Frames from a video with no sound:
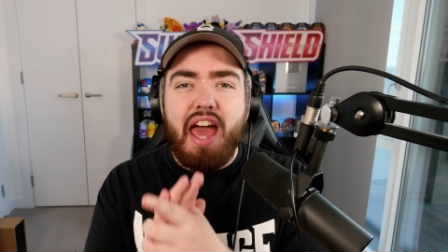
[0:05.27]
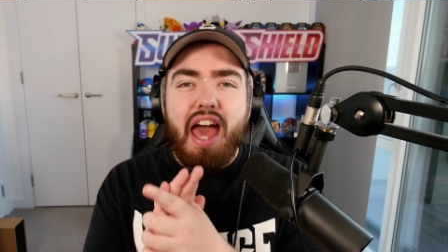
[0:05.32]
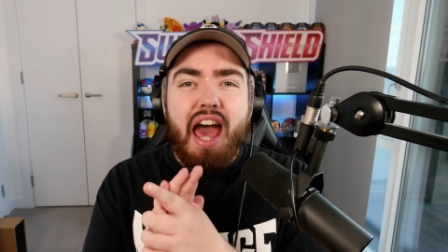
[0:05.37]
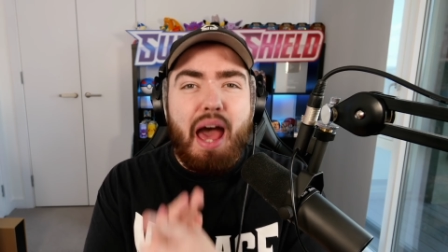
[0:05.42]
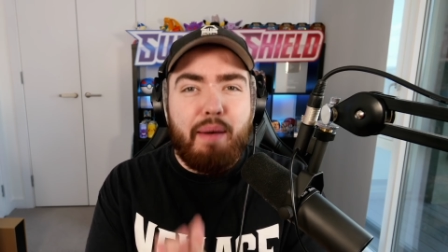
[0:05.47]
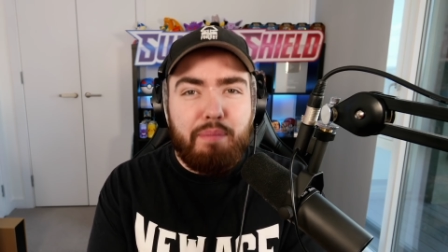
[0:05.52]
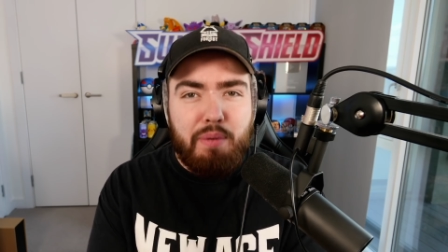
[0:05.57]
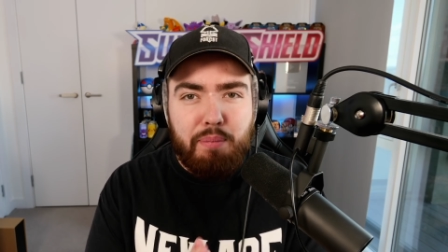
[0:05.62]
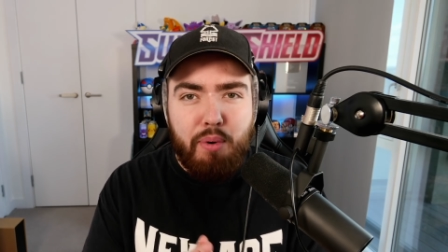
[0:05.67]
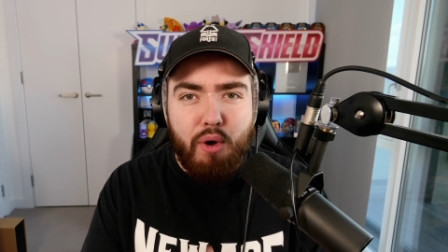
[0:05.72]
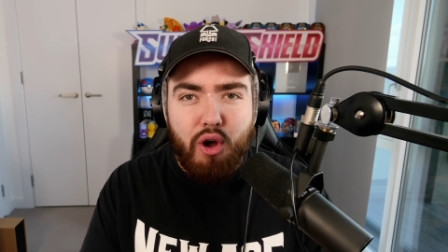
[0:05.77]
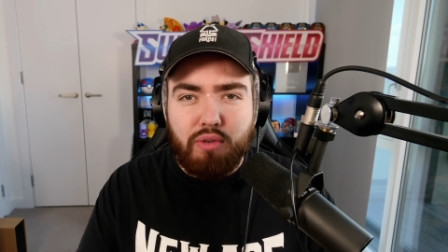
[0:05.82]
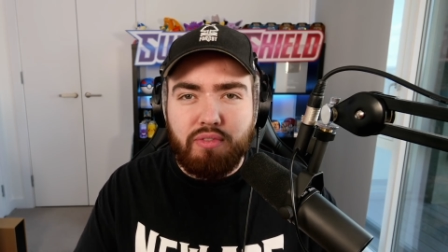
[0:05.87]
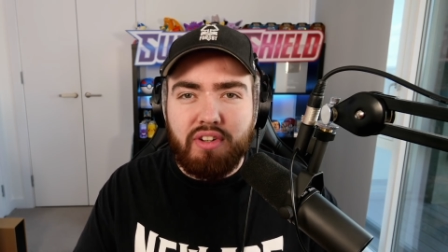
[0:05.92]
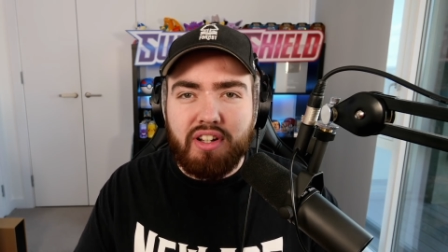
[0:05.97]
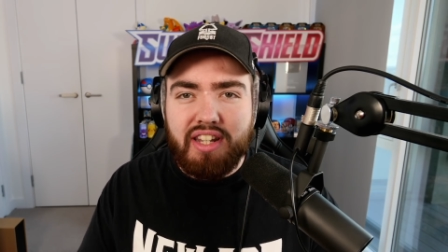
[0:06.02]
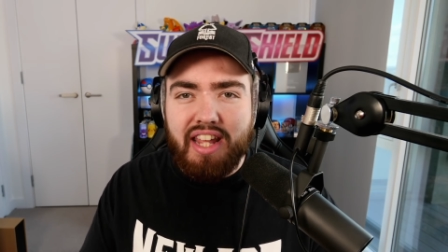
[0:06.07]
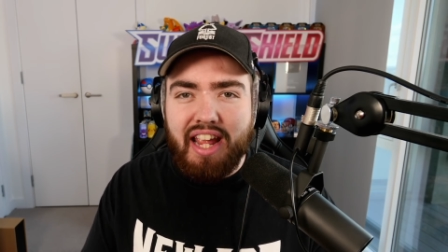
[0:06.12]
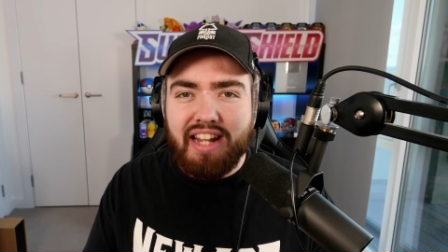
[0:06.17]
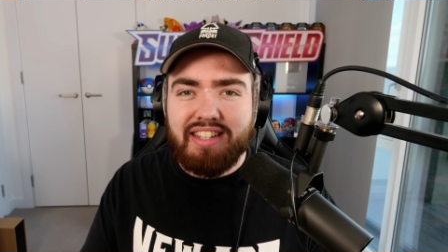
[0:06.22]
happy
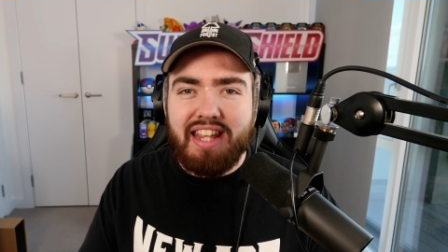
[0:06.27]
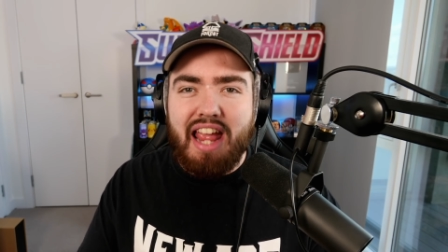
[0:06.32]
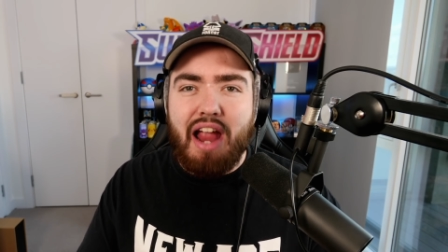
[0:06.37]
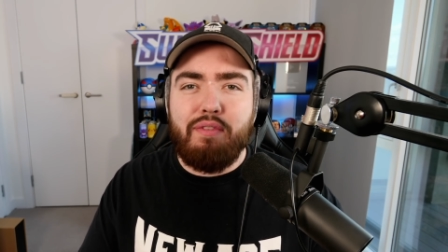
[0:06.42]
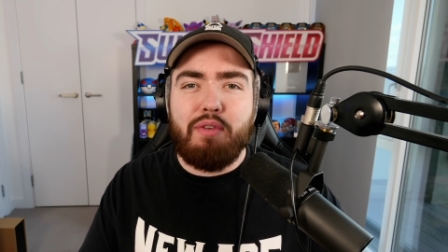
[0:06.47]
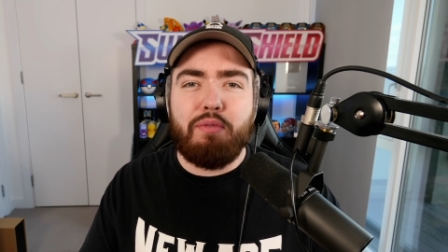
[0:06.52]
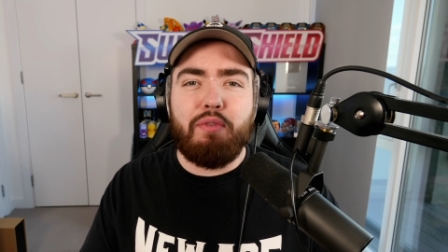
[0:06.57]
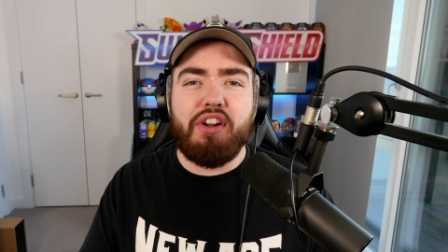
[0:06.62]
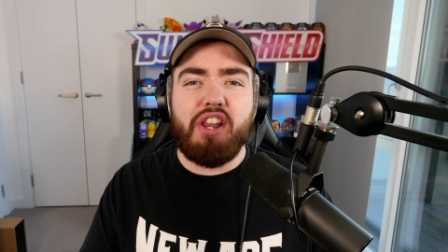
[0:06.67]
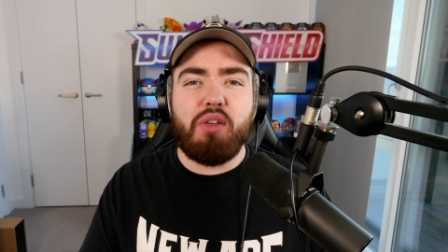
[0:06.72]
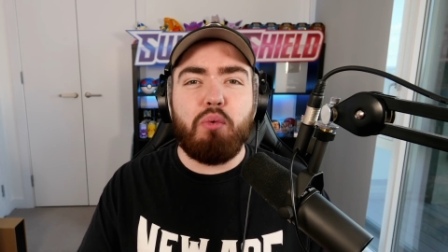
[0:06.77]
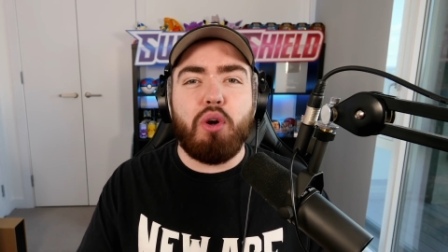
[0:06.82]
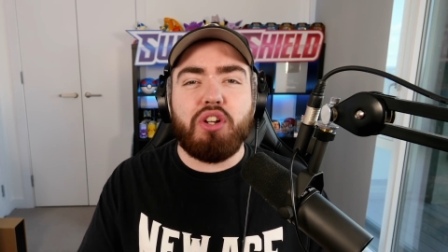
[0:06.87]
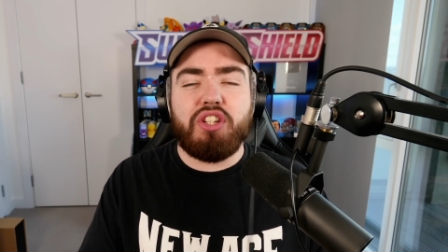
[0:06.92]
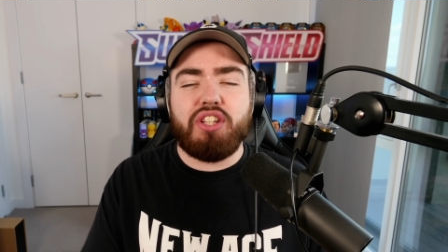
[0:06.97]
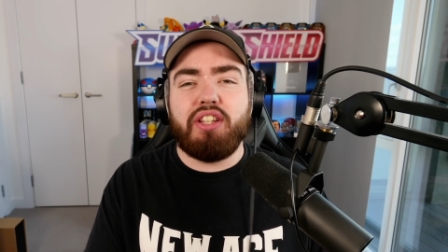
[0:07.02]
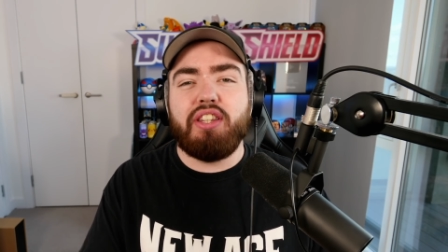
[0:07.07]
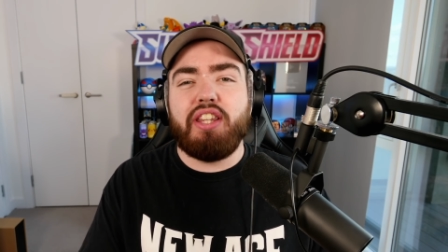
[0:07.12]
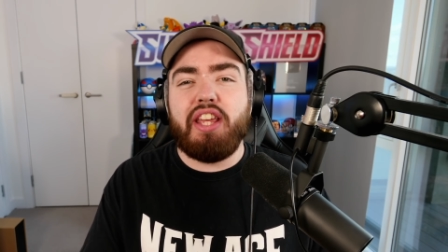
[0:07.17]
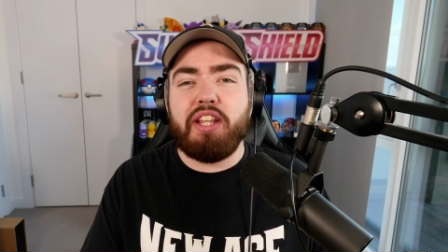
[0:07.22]
Pokemon Day to everybody
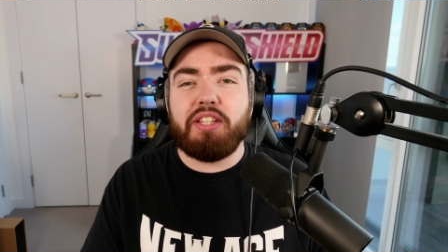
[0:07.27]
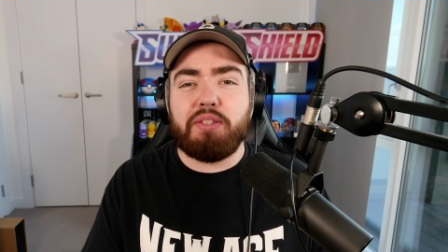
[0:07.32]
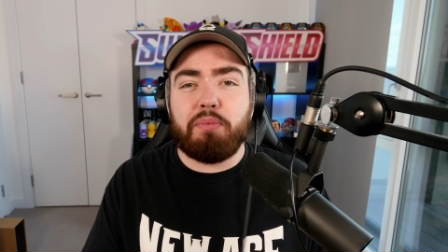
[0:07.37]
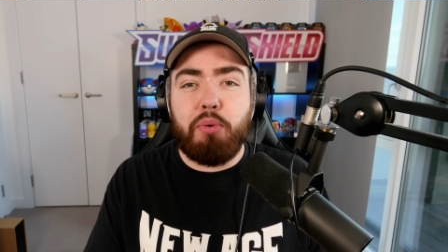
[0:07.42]
watching this.